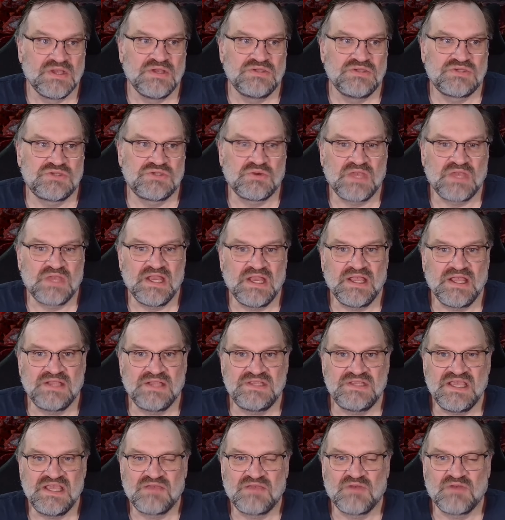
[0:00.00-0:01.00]
So getting
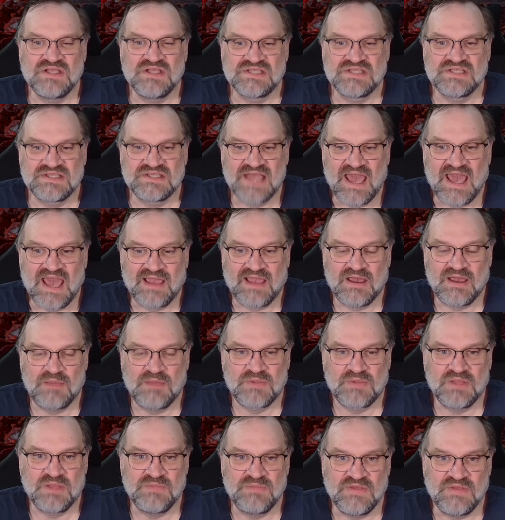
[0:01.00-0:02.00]
decreased attack
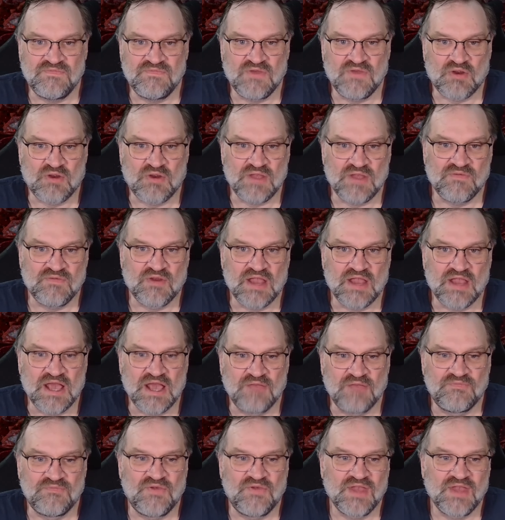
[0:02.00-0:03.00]
up can be very, very
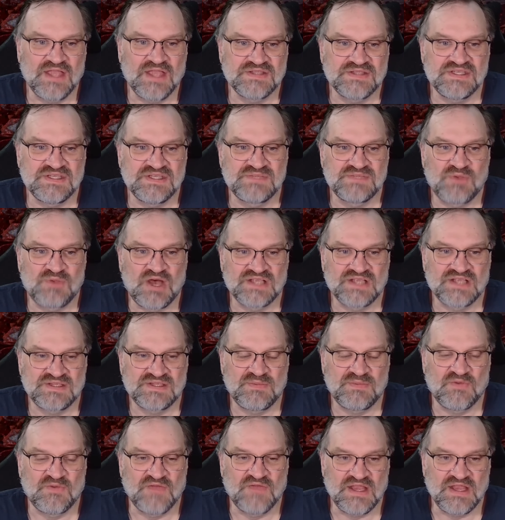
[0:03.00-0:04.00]
helpful against this boss to
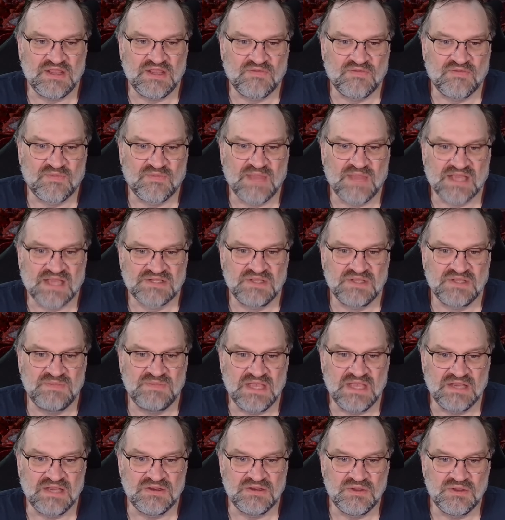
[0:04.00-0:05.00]
prevent you from actually
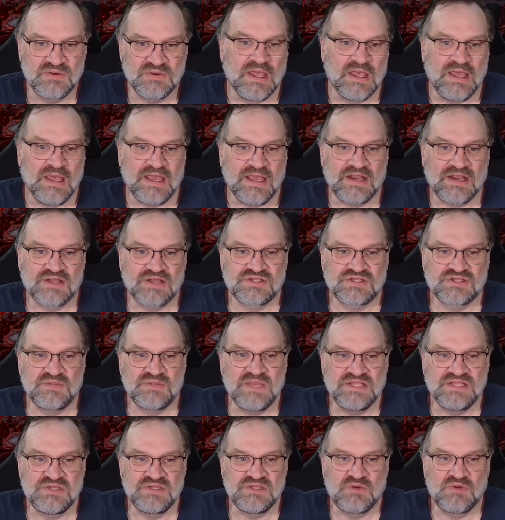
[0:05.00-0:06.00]
being nuked. It also
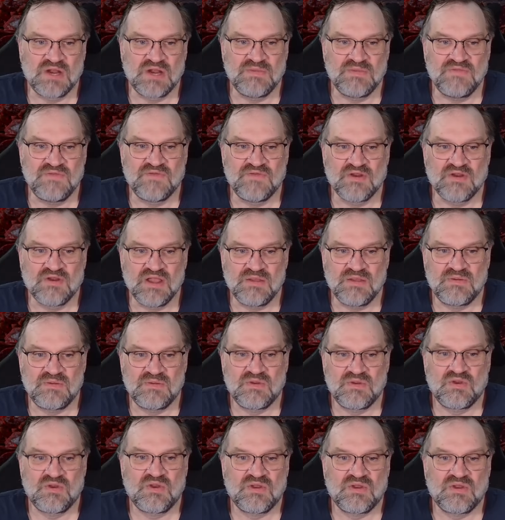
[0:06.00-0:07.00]
means you want to be very,
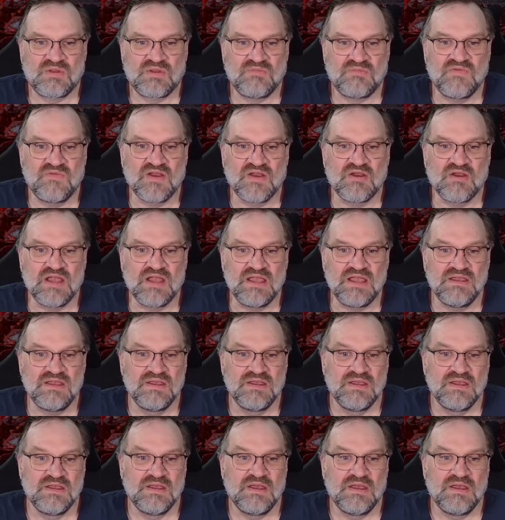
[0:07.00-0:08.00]
very
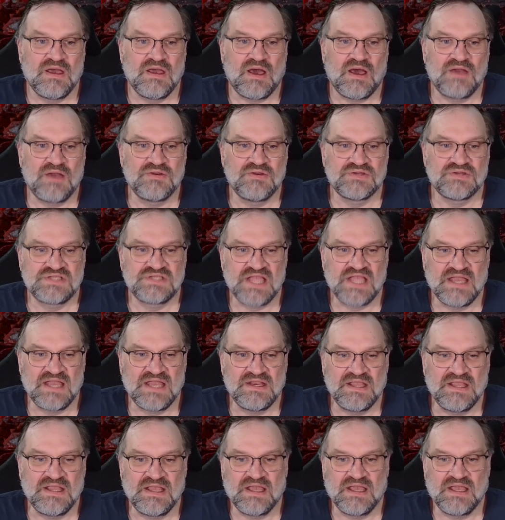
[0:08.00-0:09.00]

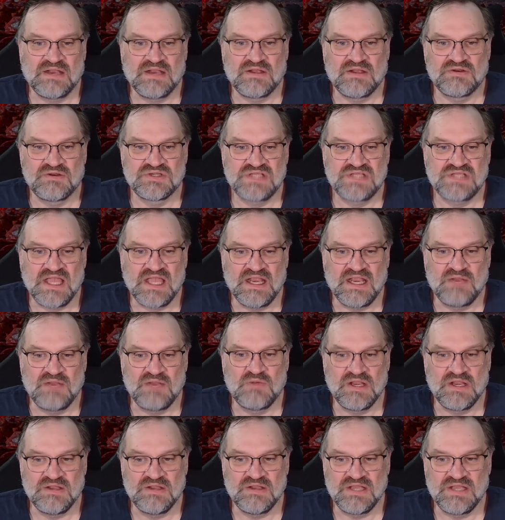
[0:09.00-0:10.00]
understanding and understated
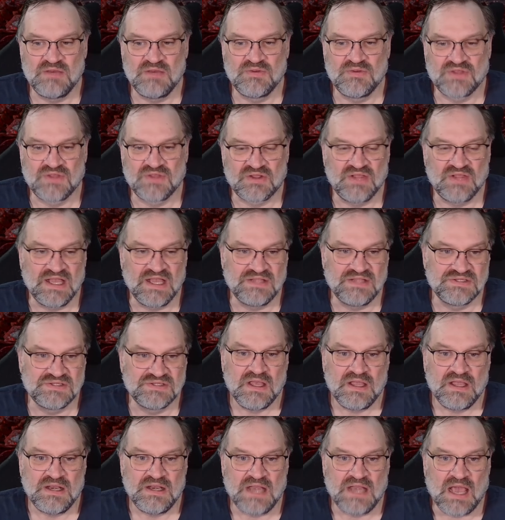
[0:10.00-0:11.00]
when you deal with a
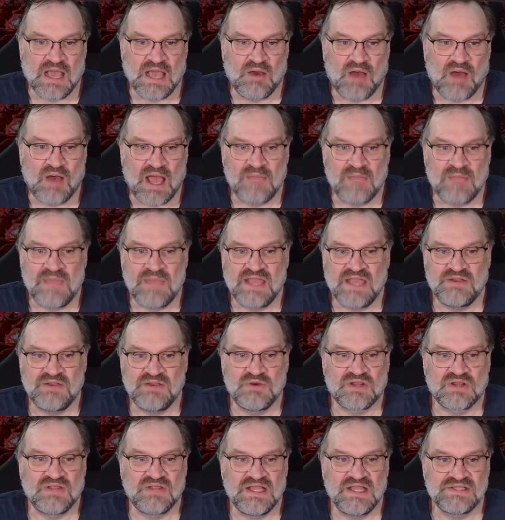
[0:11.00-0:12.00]
cleanse. Now, I may do
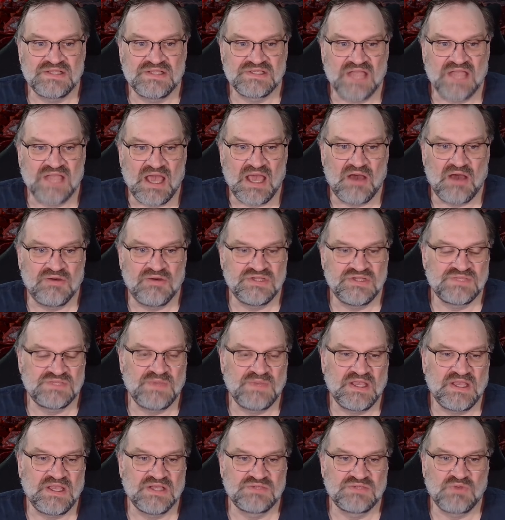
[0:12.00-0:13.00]
a cleanse now just
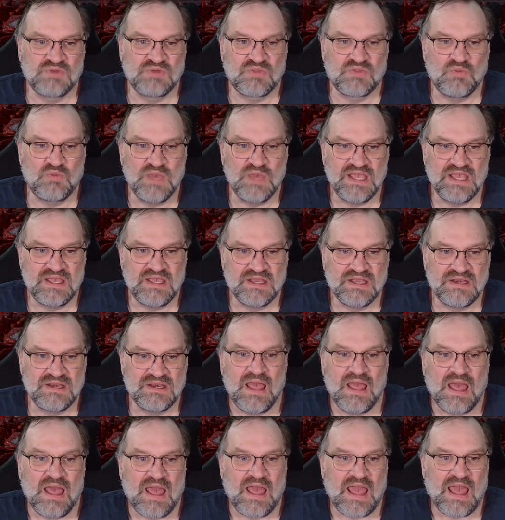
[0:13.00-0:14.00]
because with
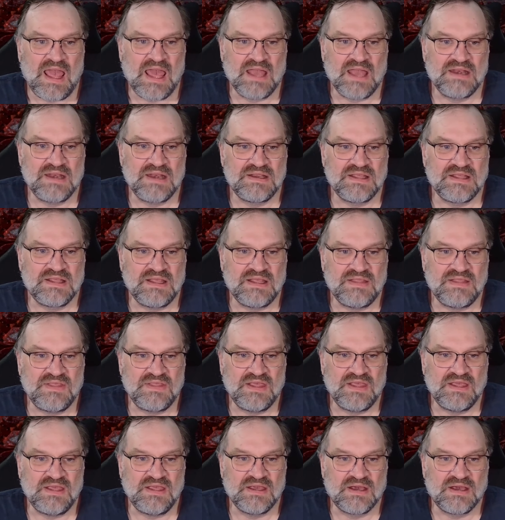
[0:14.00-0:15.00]
weaken and
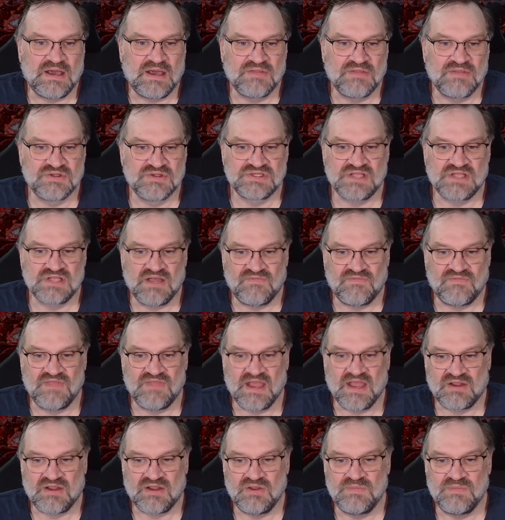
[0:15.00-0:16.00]
the other stuff,
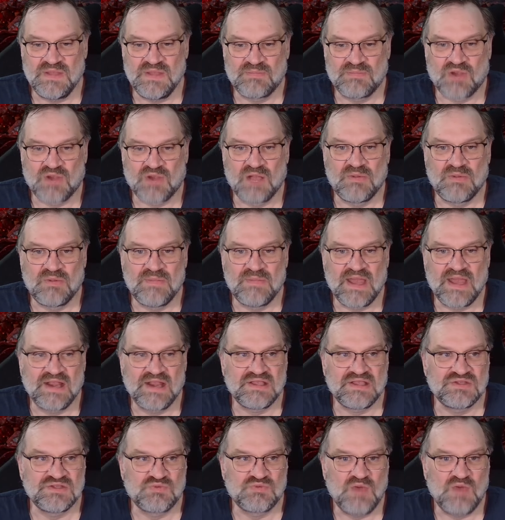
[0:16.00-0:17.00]
that could be
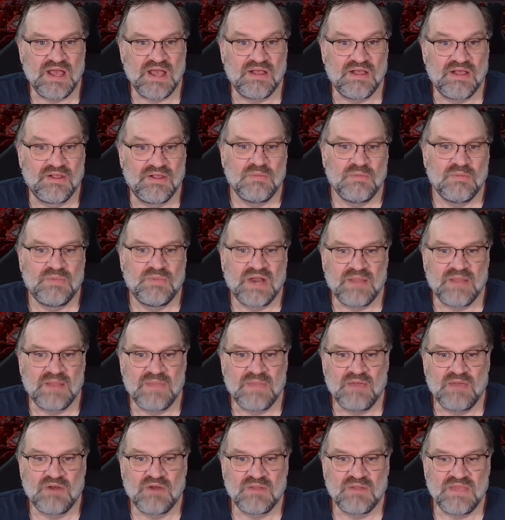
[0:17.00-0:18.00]
problematic as well, but I
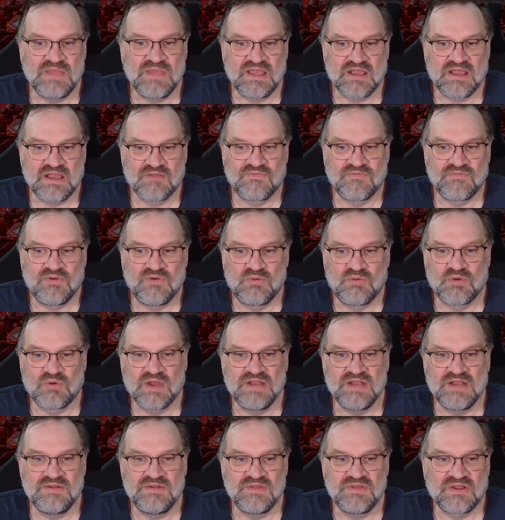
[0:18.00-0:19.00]
may want to be careful where
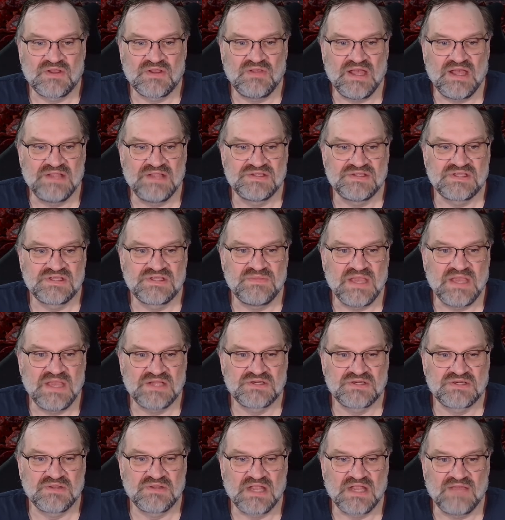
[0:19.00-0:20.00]
I do the cleanse to make
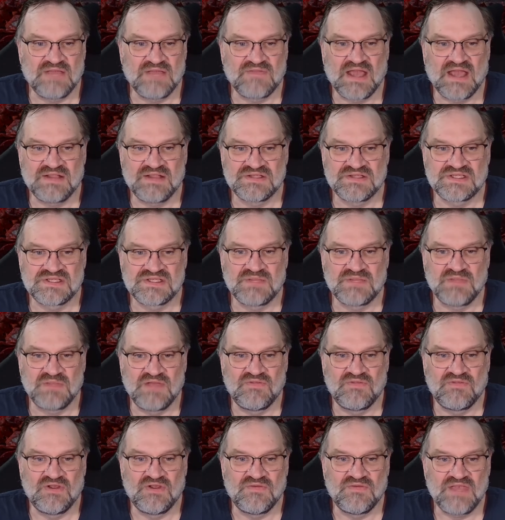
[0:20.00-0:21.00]
sure that I've gotten some
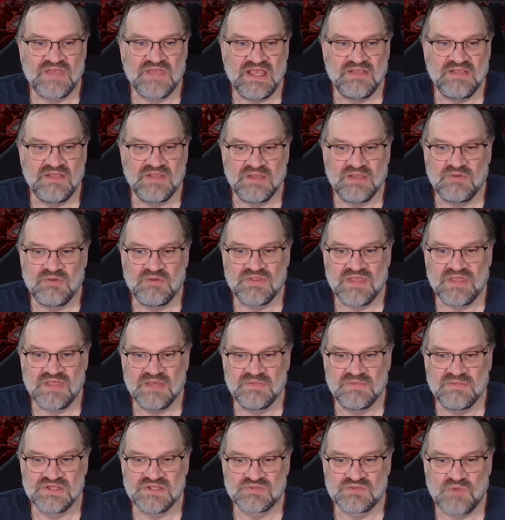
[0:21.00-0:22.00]
level of healing with
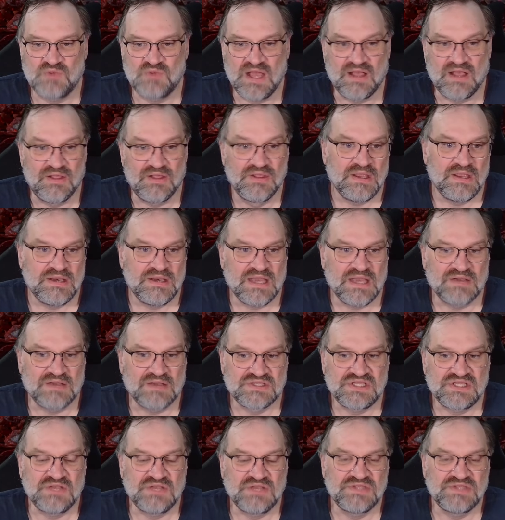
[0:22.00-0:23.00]
him as well. Now,
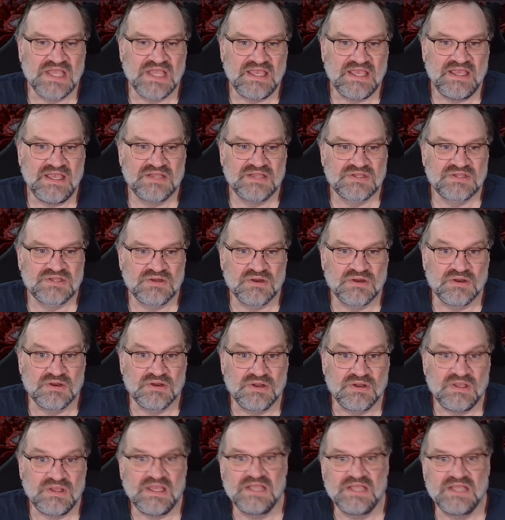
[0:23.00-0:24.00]
Syl taking a
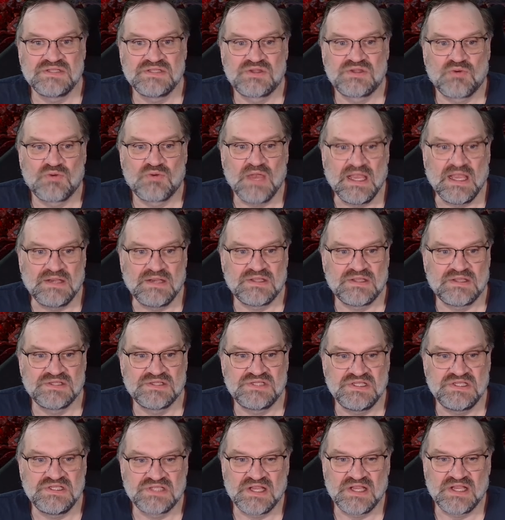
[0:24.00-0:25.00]
turn is great because
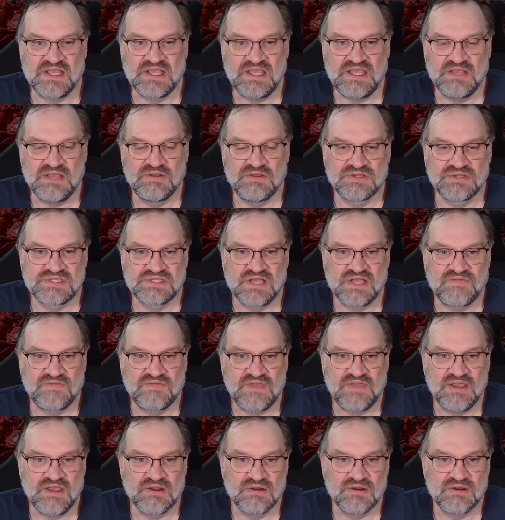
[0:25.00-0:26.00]
she's going to heal herself
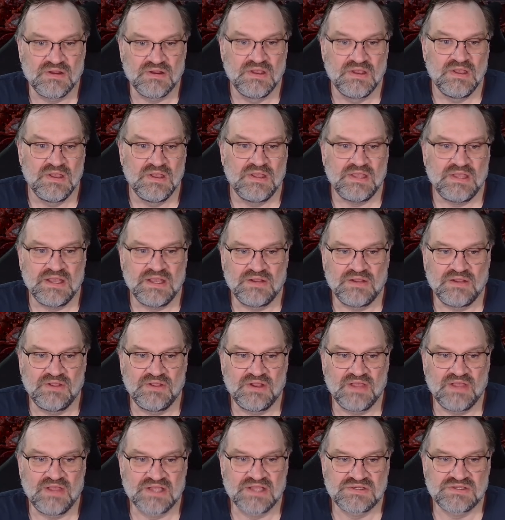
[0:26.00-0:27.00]
here, get a
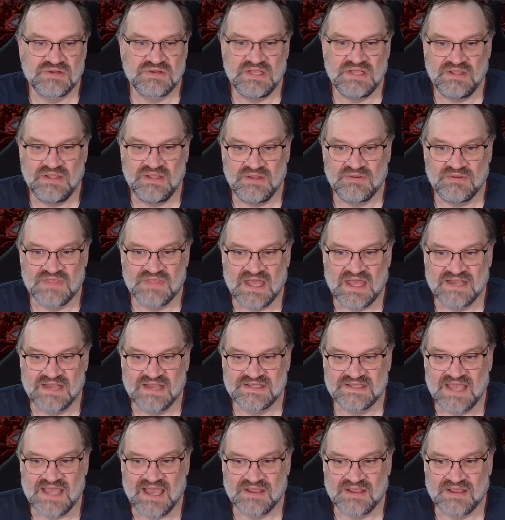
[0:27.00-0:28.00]
little extra healing with that
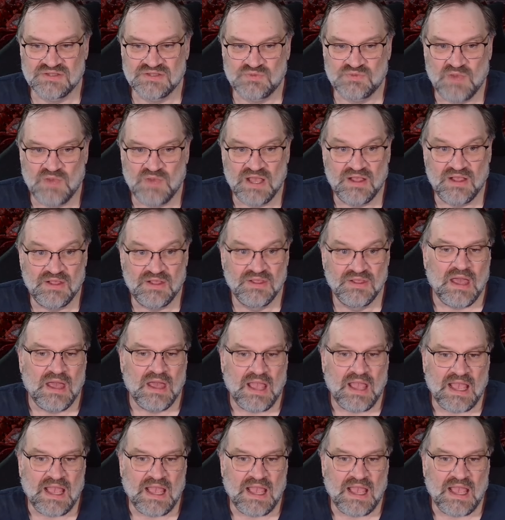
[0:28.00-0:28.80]
attack as well.